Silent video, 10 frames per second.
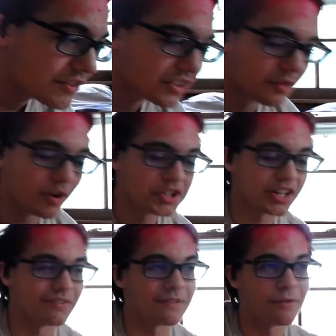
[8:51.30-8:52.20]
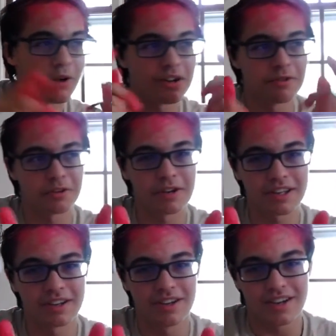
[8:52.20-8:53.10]
just gonna wash off my forehead real quick,
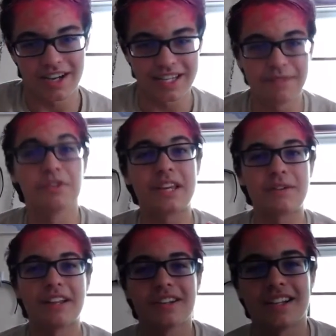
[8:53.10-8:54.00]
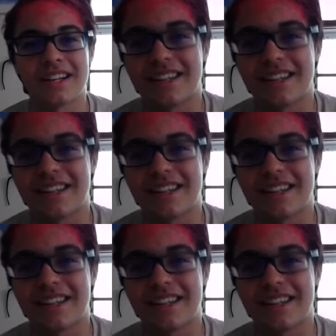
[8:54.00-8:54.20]
and then we'll see what it look like.